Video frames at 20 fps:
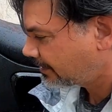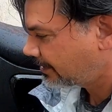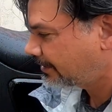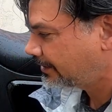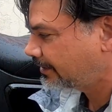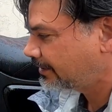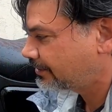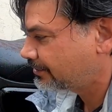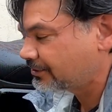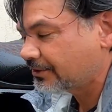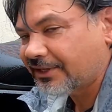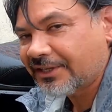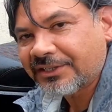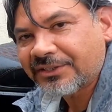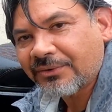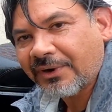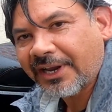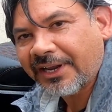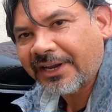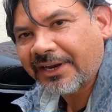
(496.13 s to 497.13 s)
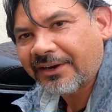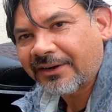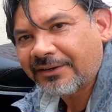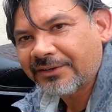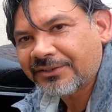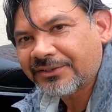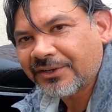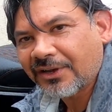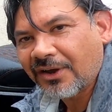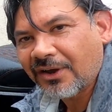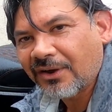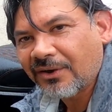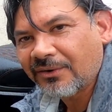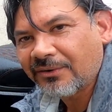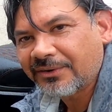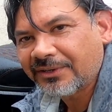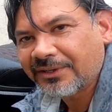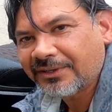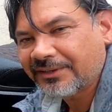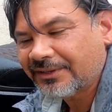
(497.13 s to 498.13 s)
cutting into this right here.
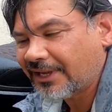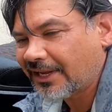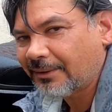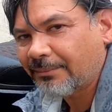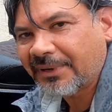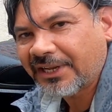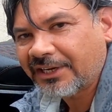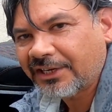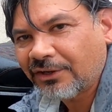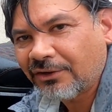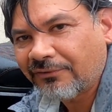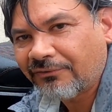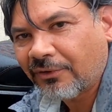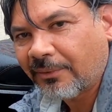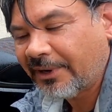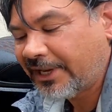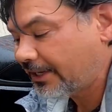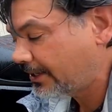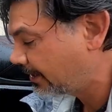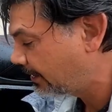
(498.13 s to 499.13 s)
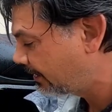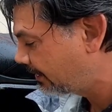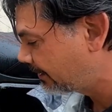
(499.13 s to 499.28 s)
So not a big deal for me.